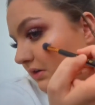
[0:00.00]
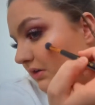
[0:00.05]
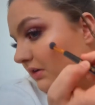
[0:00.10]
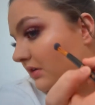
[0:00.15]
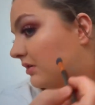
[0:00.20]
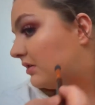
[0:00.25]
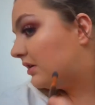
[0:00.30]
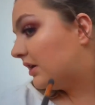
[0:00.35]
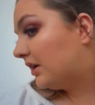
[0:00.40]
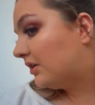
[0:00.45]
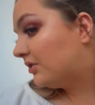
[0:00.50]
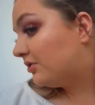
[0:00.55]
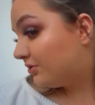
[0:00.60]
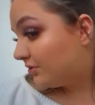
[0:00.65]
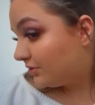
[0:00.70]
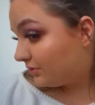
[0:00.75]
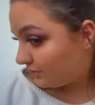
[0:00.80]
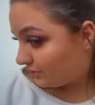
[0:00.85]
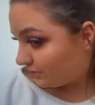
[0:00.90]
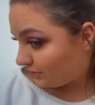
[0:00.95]

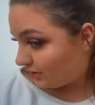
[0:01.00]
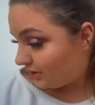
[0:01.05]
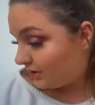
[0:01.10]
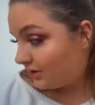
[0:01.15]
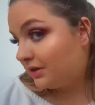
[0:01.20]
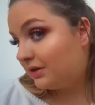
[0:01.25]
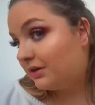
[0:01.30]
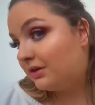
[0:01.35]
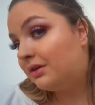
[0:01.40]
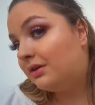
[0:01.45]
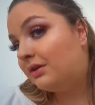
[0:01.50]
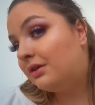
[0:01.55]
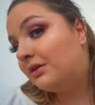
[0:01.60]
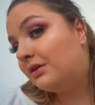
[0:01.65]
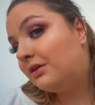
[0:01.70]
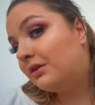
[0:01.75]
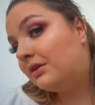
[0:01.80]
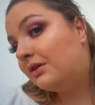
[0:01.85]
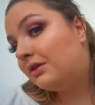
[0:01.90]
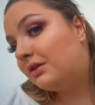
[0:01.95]
natural
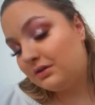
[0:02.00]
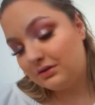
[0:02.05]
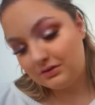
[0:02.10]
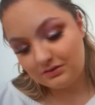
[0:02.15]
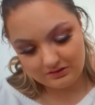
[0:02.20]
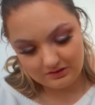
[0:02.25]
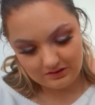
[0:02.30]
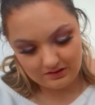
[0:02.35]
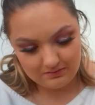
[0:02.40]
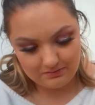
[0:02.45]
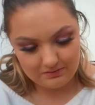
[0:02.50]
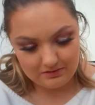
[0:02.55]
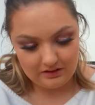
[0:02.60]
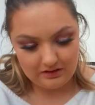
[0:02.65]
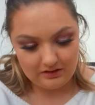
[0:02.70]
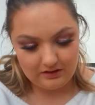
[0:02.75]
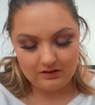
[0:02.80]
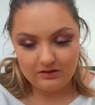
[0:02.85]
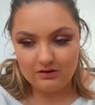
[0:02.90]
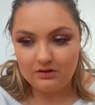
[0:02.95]
type of
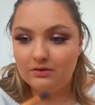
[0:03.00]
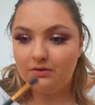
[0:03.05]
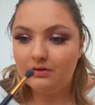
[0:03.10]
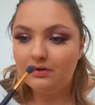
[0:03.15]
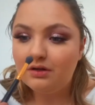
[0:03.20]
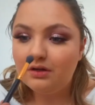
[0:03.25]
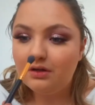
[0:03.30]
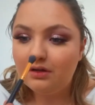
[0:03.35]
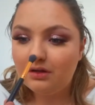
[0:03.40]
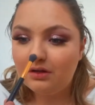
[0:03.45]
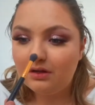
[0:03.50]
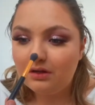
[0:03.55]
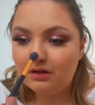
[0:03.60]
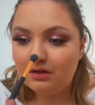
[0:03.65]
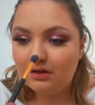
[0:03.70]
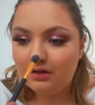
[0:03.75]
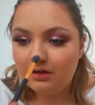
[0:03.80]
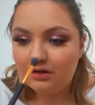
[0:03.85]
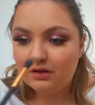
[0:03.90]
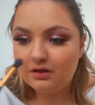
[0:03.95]
glow.
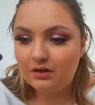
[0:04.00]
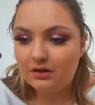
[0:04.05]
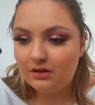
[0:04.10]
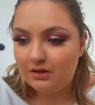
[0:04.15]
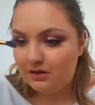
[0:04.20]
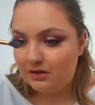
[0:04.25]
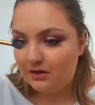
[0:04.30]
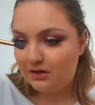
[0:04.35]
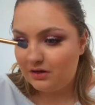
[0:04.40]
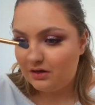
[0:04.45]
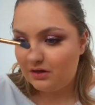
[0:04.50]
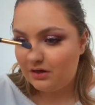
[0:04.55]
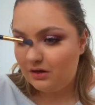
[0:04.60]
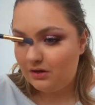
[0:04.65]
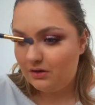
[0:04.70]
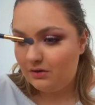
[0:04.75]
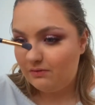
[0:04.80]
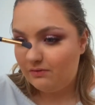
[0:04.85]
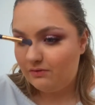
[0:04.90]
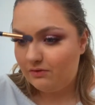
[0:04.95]

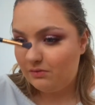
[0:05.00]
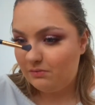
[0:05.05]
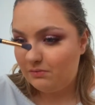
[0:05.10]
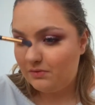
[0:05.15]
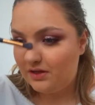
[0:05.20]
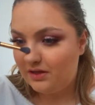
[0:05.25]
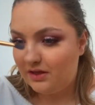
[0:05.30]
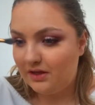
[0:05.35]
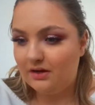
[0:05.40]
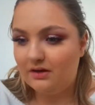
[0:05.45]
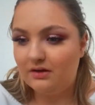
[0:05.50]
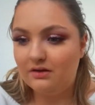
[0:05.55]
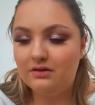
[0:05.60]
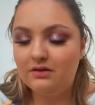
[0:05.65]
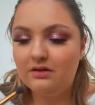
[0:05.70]
Glow from within.